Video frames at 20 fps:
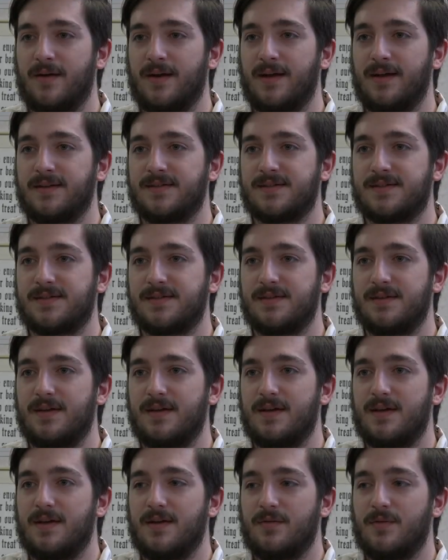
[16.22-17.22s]
it's
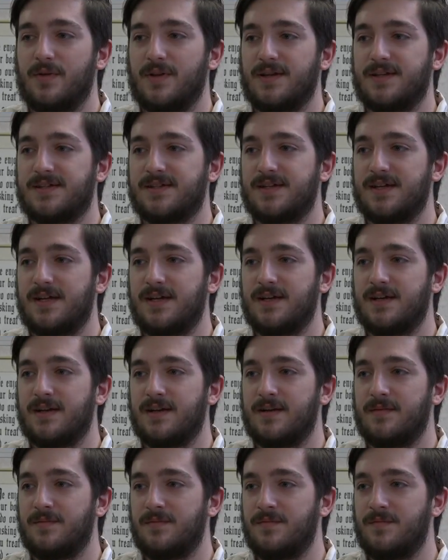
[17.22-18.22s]
really seen
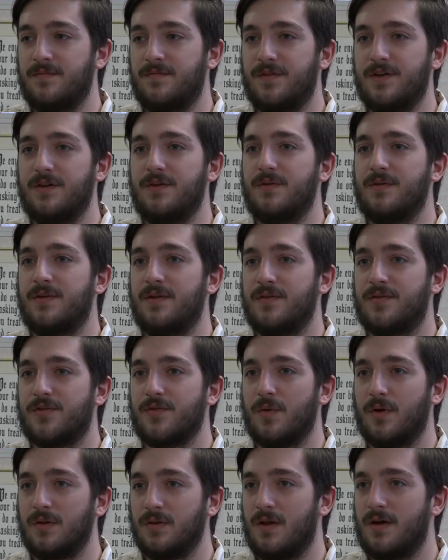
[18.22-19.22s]
and viewed
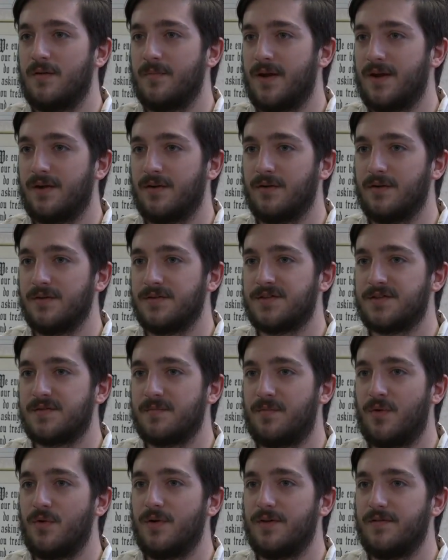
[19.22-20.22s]
through a lawmaker's
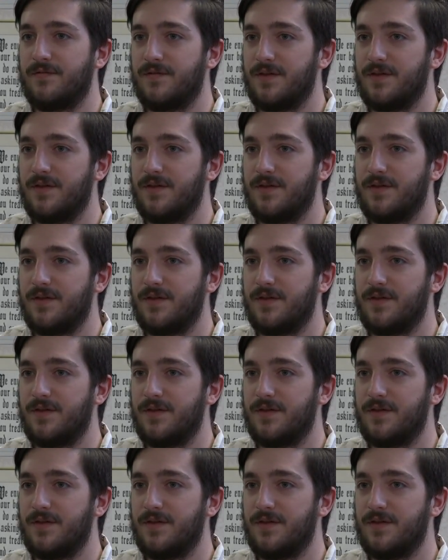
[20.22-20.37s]
point of